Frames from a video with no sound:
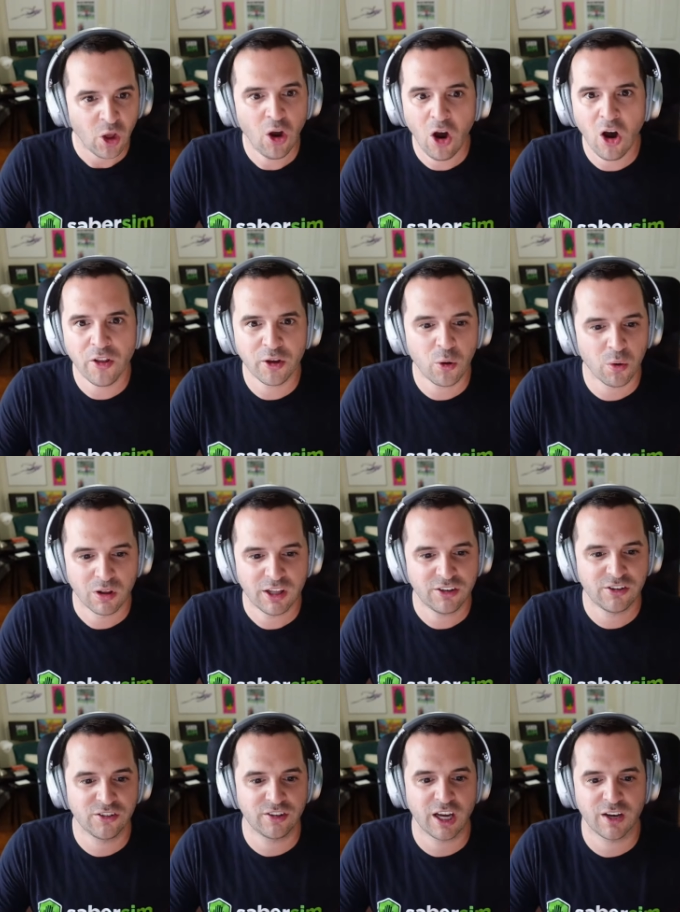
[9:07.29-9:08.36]
On the
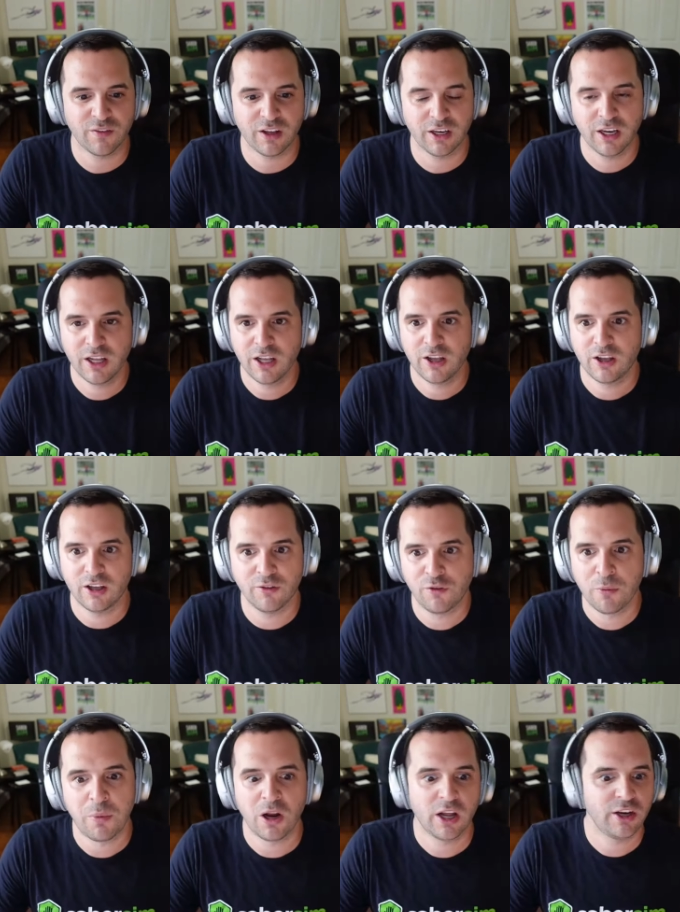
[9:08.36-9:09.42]
correlation side of it, in
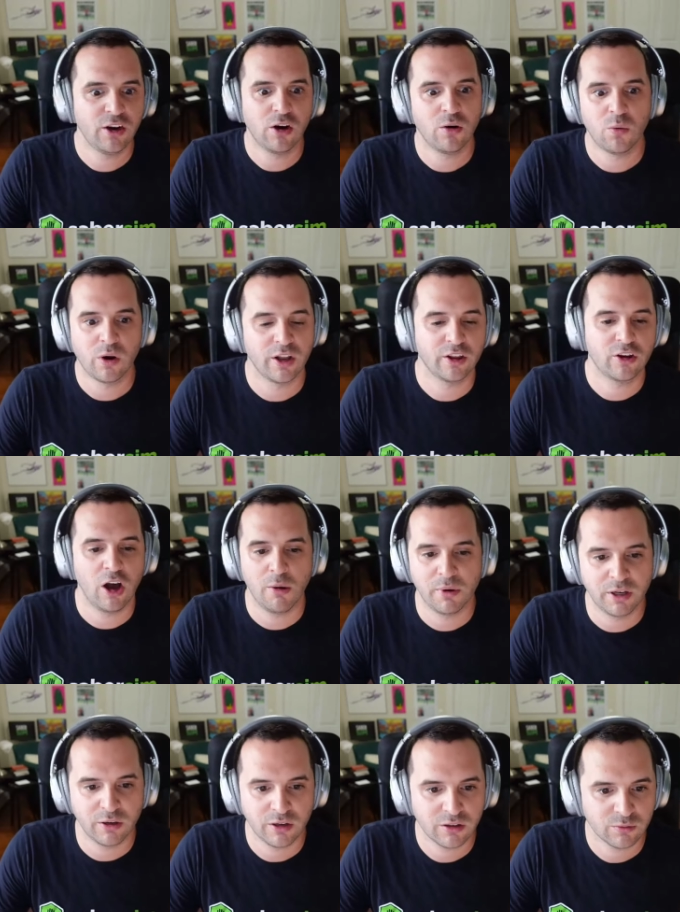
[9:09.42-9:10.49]
football, I know one of the
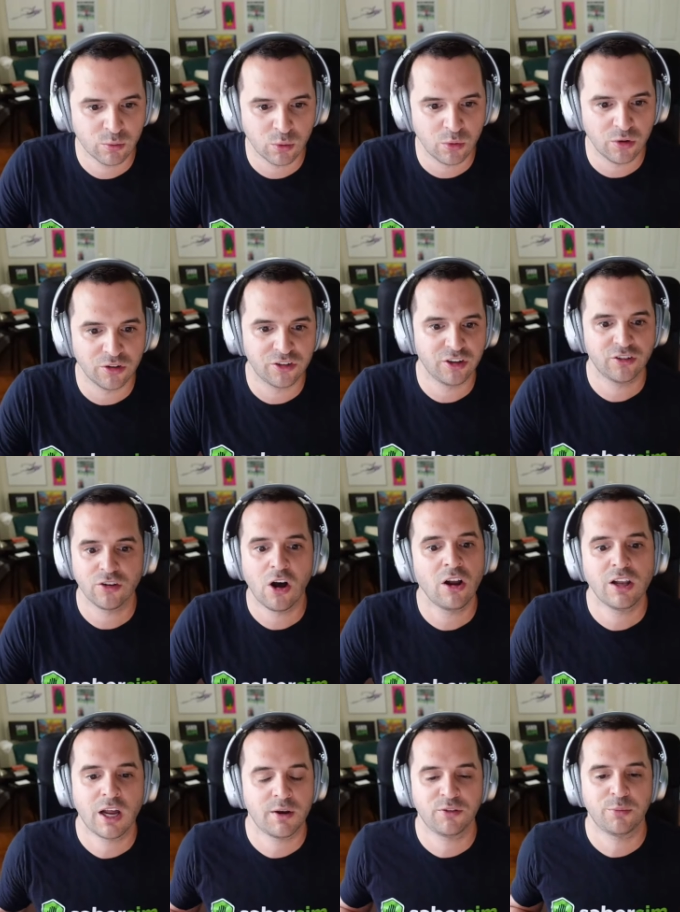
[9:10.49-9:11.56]
common rules is all
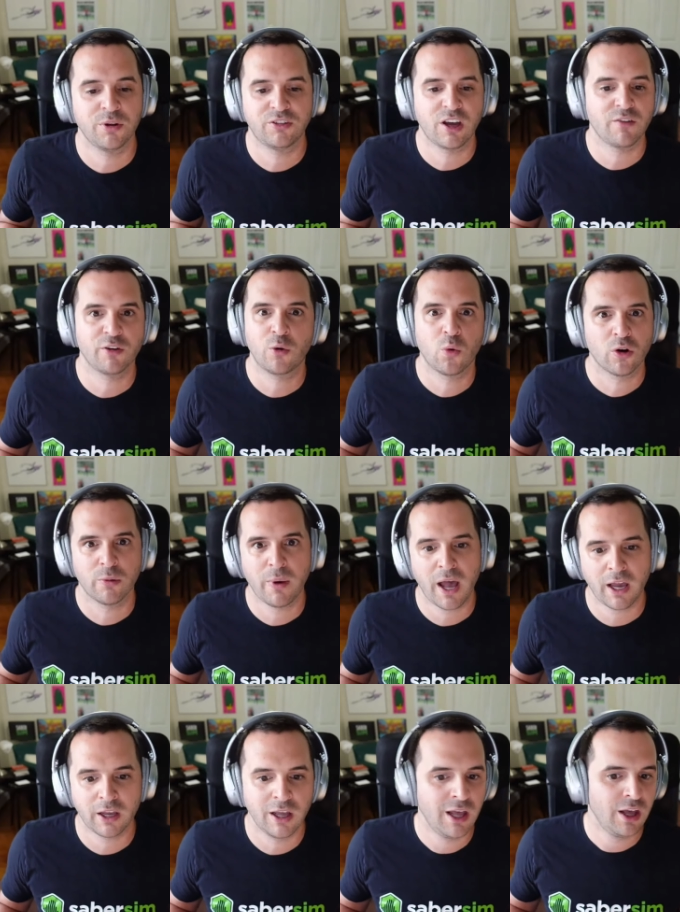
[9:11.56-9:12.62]
lineups must have a
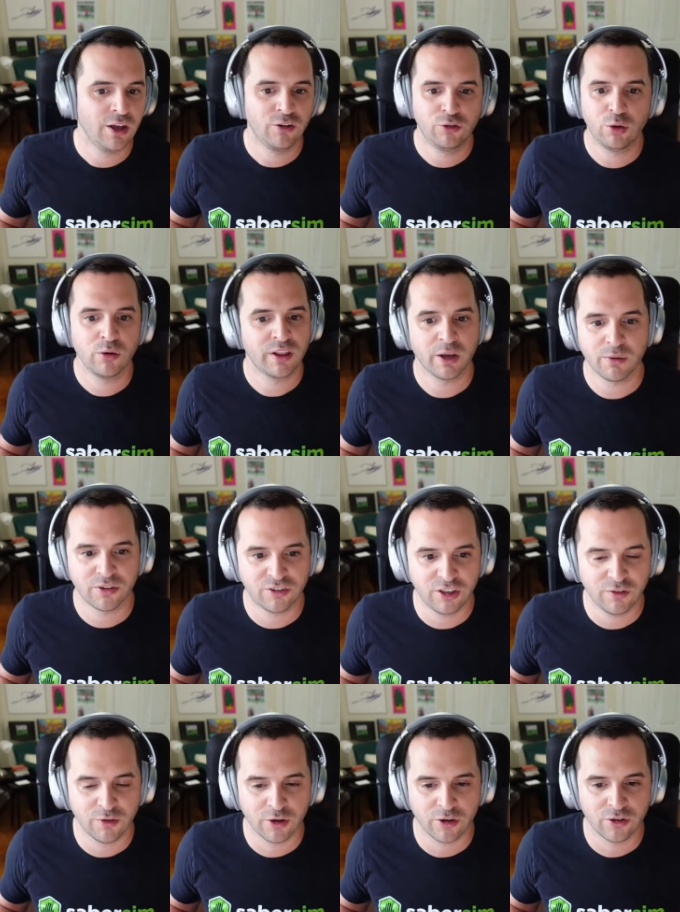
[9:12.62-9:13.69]
quarterback, two of their
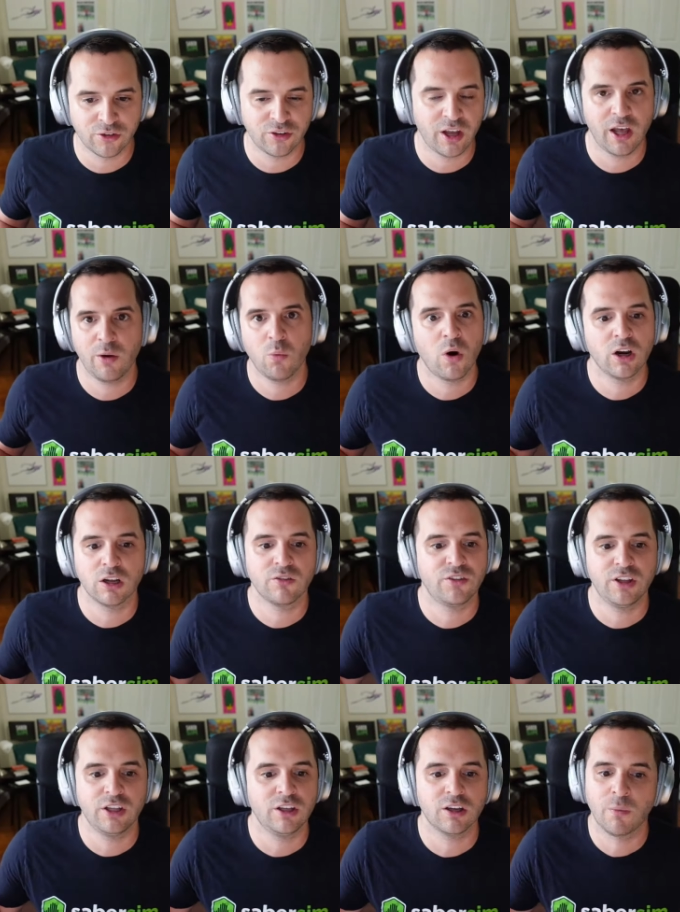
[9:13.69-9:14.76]
receivers, and one of
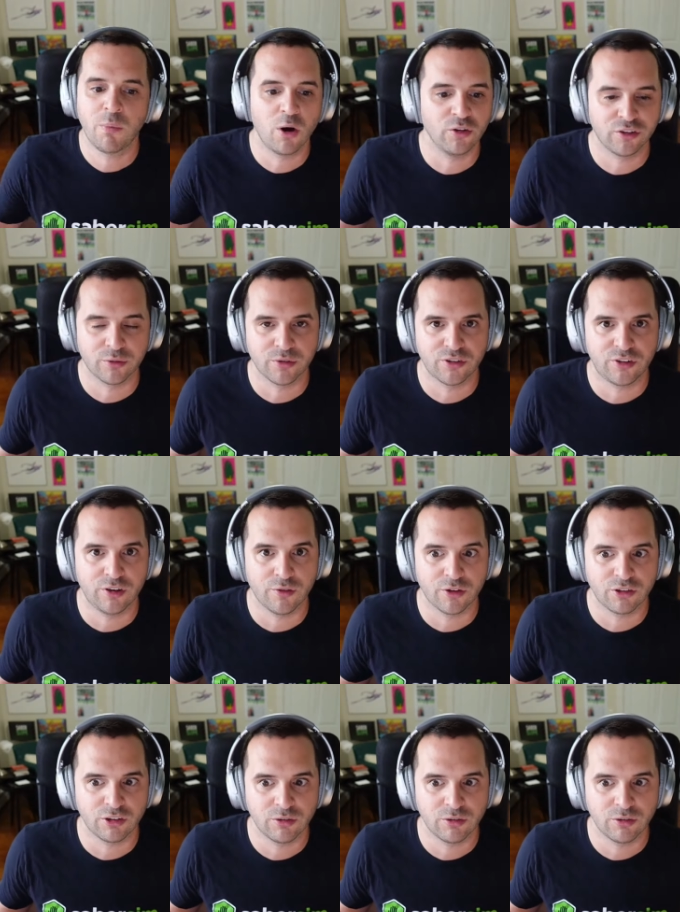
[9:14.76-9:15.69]
the opposing receivers.